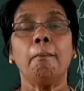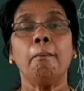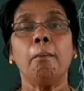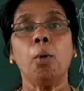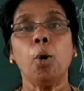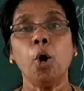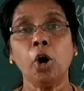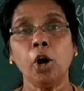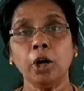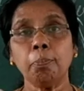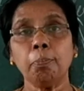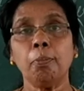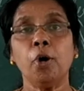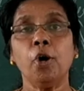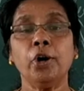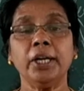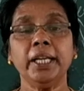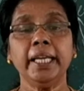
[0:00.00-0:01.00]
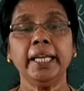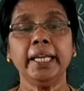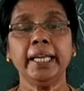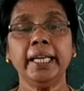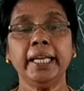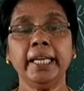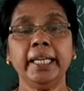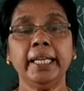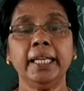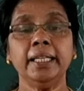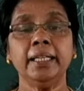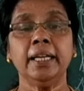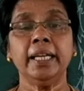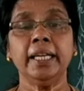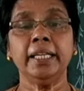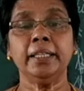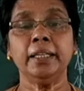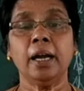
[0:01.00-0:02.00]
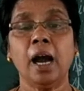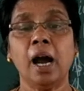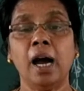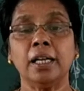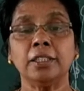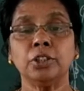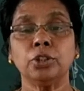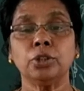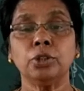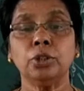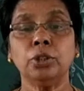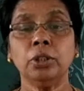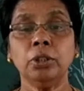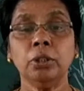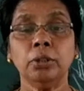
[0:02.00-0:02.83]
more body heat it has to